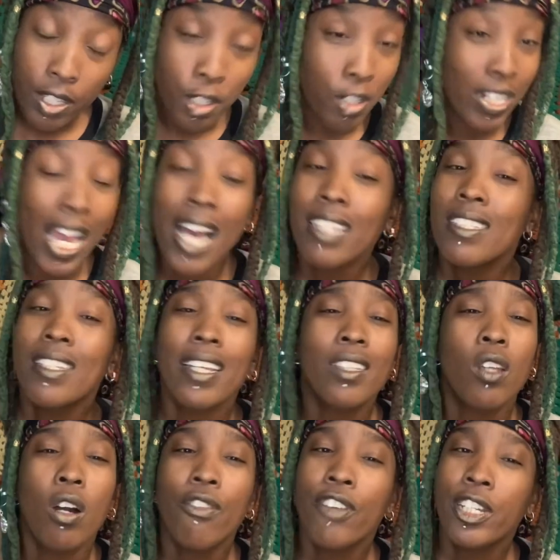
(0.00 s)
You're not ticked
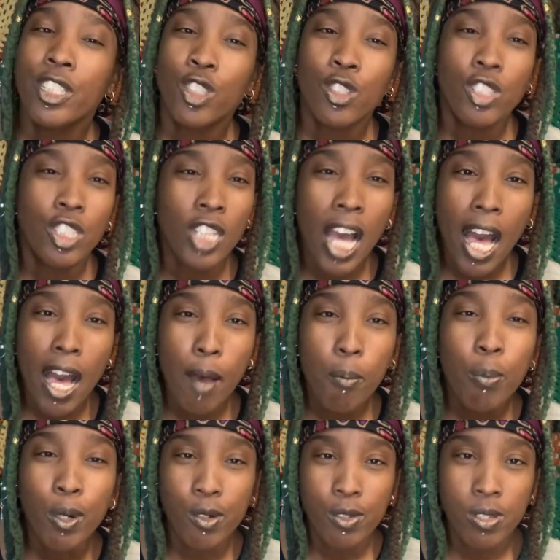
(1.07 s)
off at your job
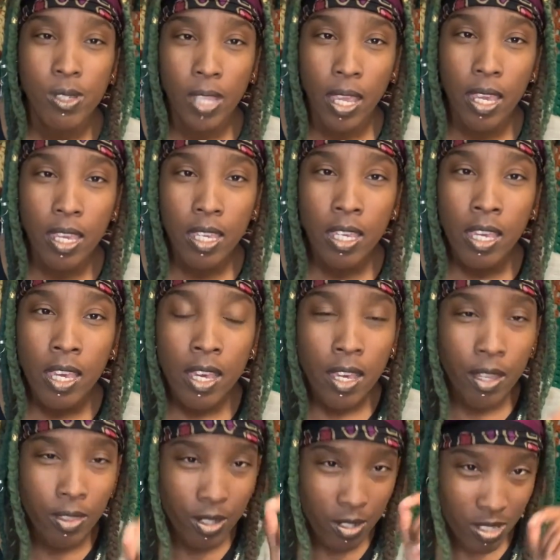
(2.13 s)
per se.
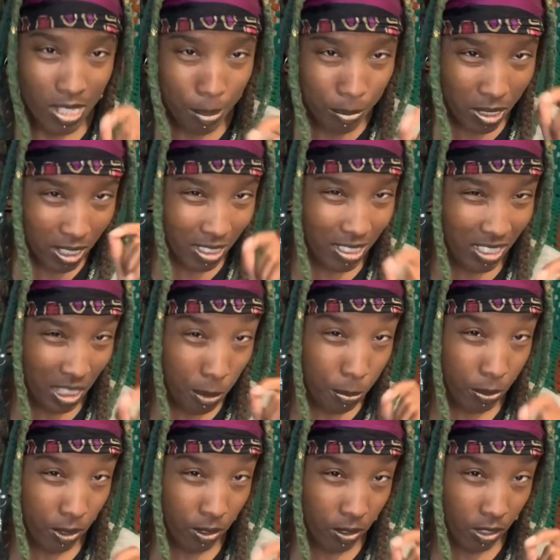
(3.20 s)
There's something
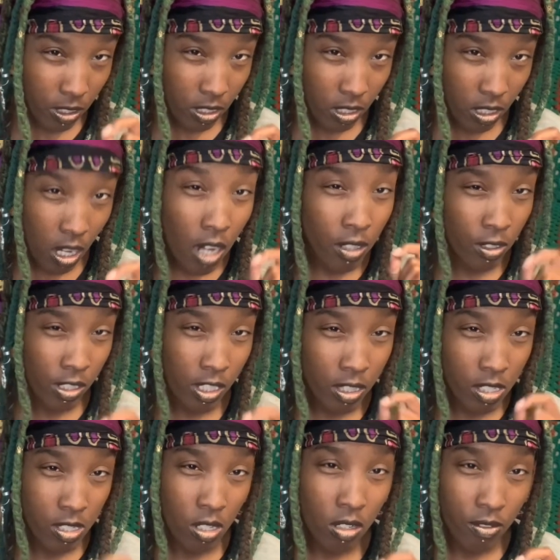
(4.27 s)
deeper underneath the
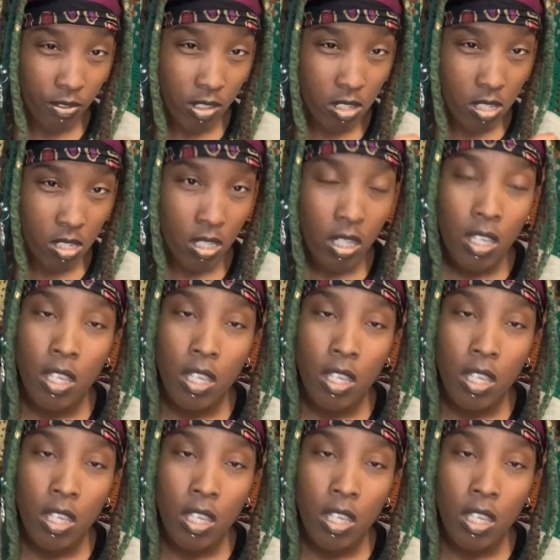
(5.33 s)
surface.